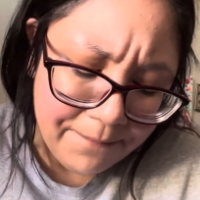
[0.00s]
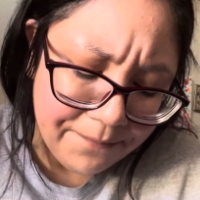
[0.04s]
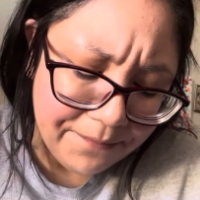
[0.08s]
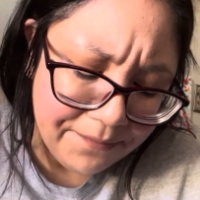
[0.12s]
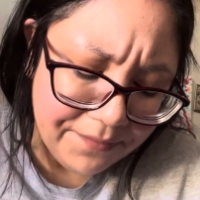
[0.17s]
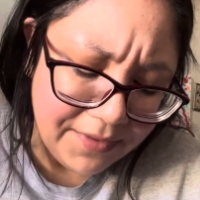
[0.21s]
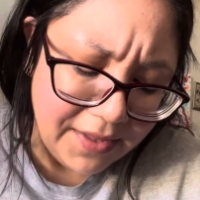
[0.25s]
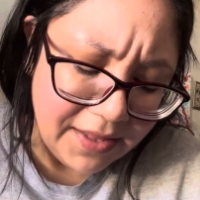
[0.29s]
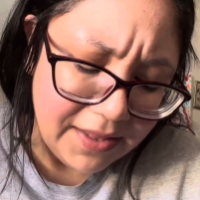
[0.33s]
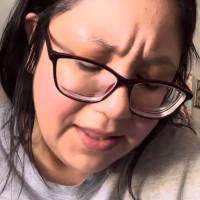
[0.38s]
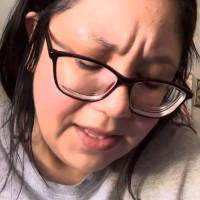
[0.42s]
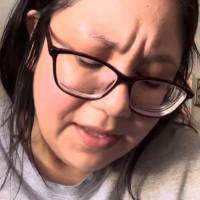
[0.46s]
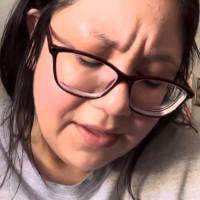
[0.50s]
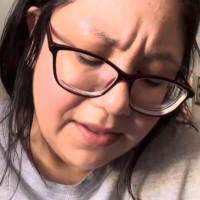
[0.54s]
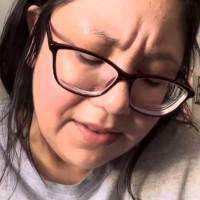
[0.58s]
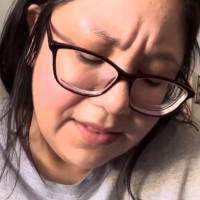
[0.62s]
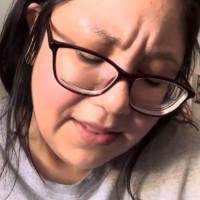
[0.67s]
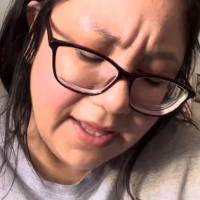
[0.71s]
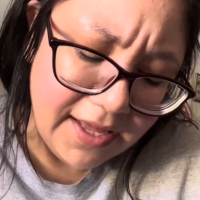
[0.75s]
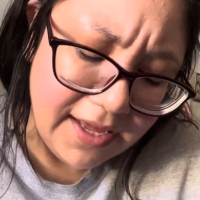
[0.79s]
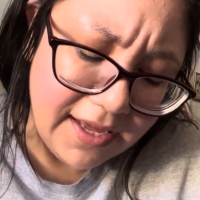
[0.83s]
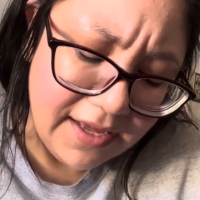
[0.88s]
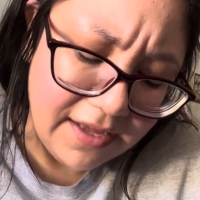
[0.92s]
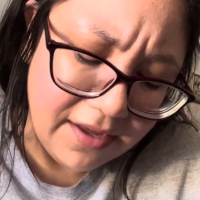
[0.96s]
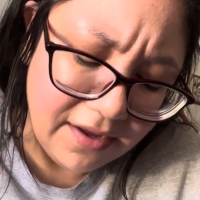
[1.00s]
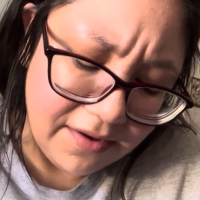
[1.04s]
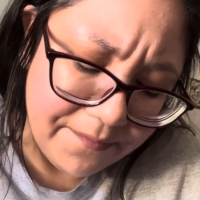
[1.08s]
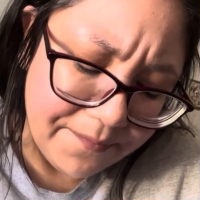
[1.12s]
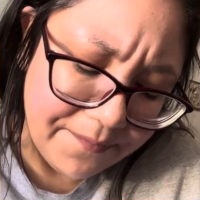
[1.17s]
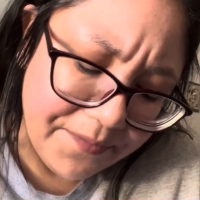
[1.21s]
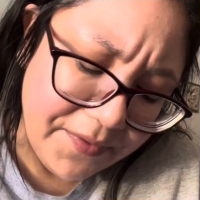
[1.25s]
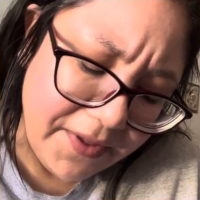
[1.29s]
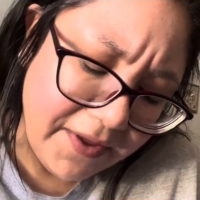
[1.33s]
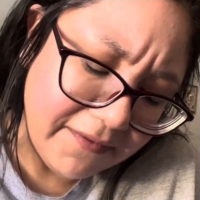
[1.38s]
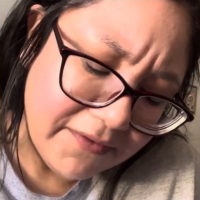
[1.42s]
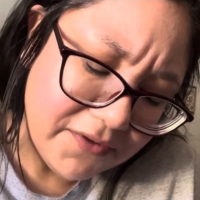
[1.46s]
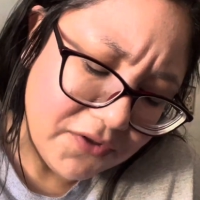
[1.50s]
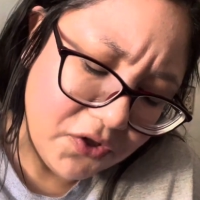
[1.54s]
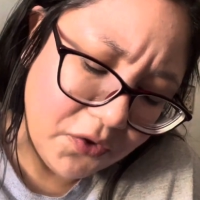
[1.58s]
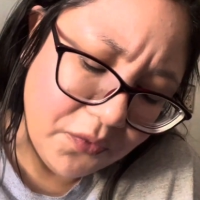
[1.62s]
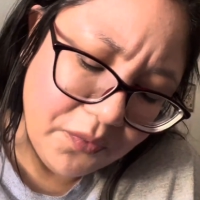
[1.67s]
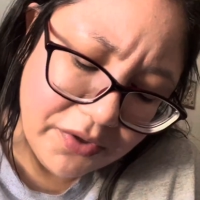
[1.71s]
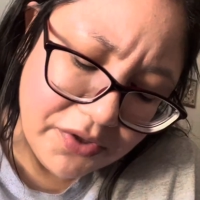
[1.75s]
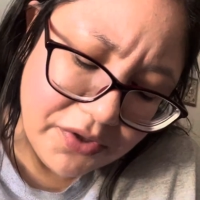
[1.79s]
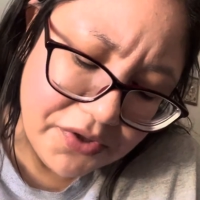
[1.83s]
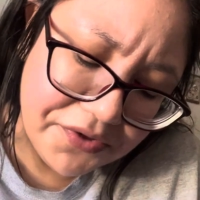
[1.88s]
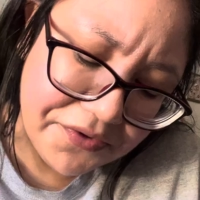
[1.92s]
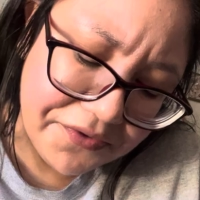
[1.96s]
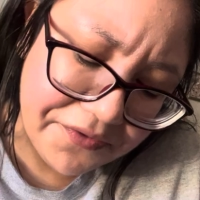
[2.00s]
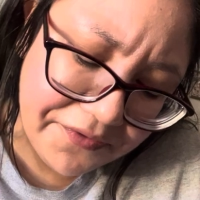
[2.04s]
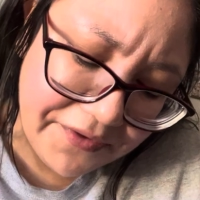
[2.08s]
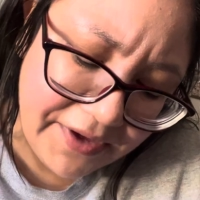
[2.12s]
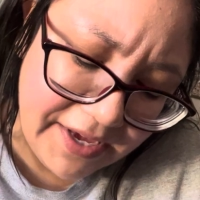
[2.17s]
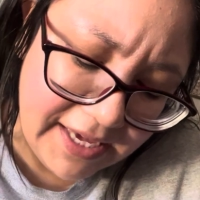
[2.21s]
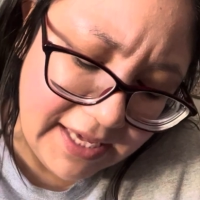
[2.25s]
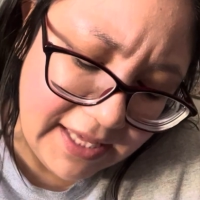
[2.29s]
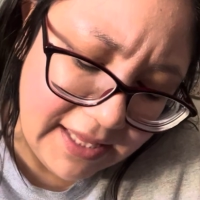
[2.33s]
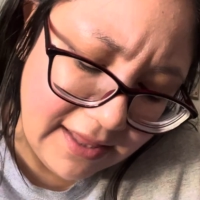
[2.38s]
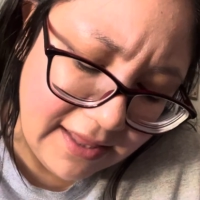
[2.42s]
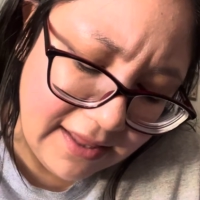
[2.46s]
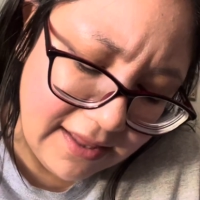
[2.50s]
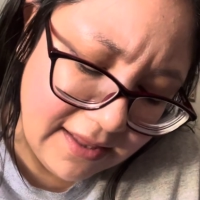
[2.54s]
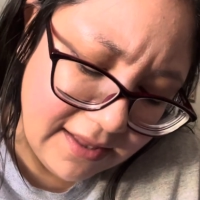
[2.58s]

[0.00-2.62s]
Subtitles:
that they have so much faith